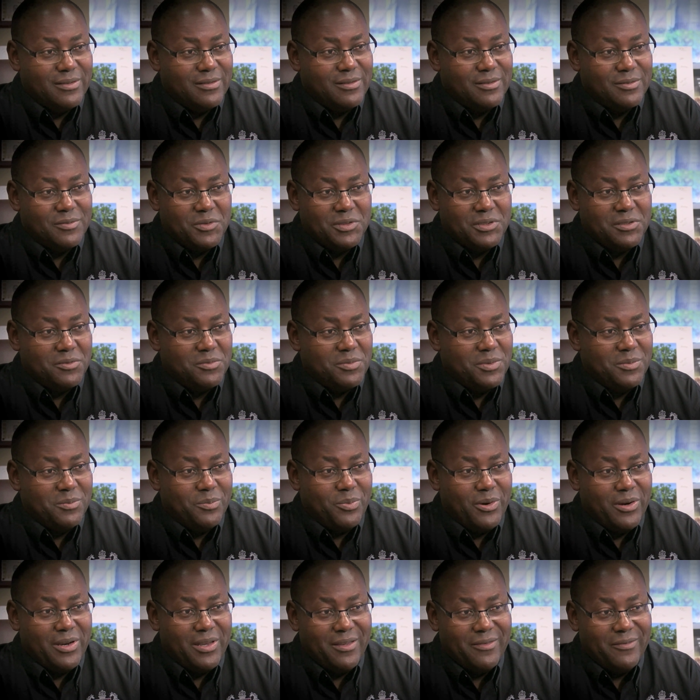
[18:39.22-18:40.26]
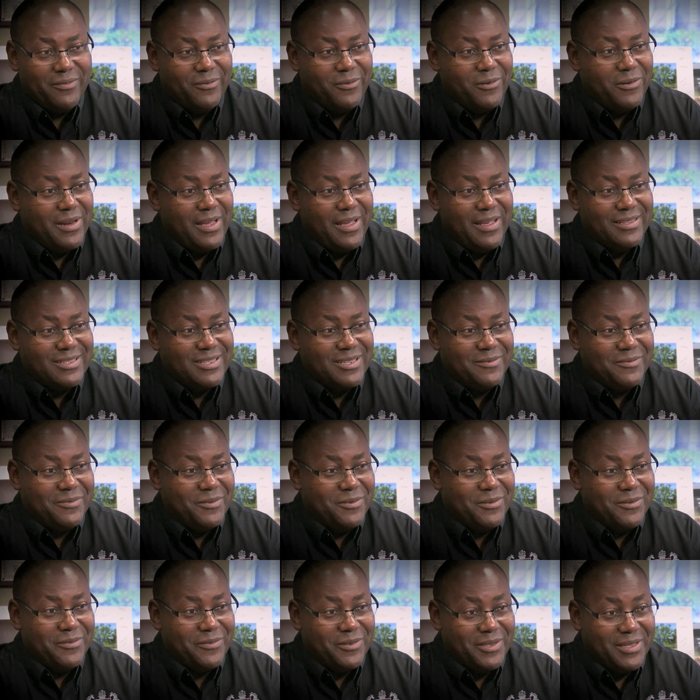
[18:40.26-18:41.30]
this is what you've been praying for and asking
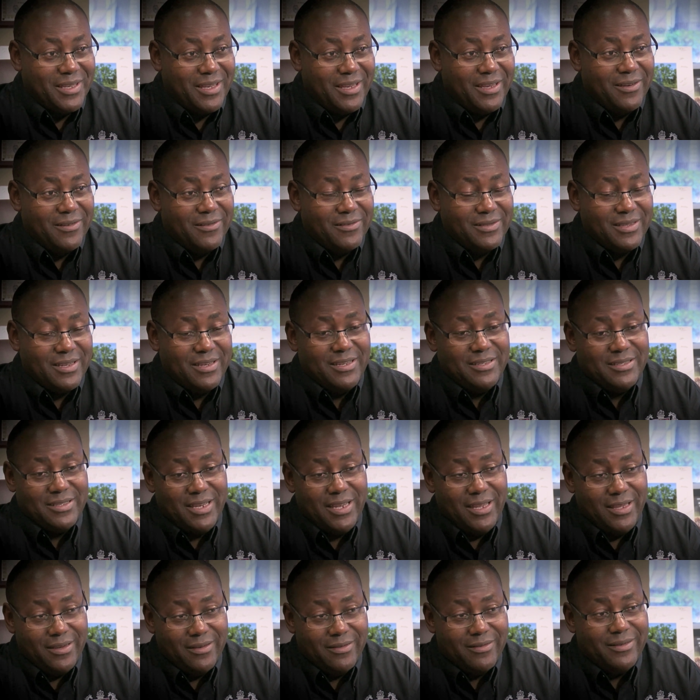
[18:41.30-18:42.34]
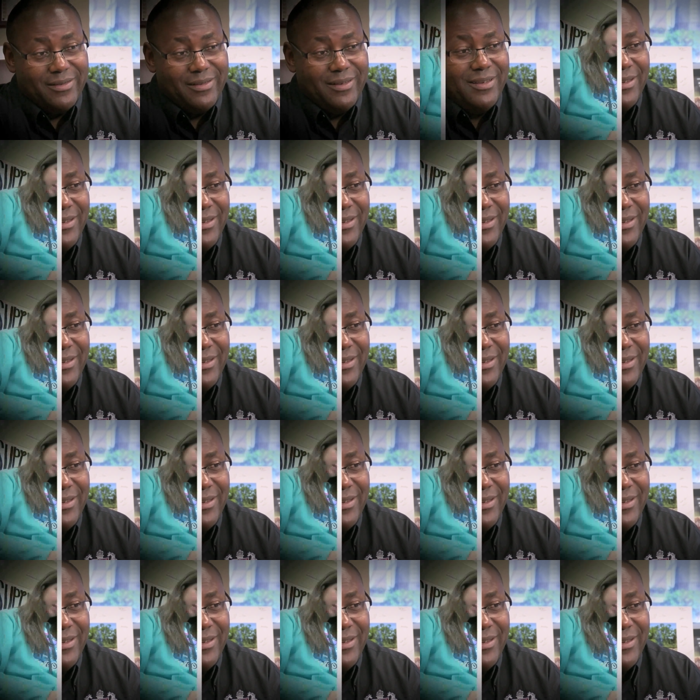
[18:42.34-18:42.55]
for for years, and it's here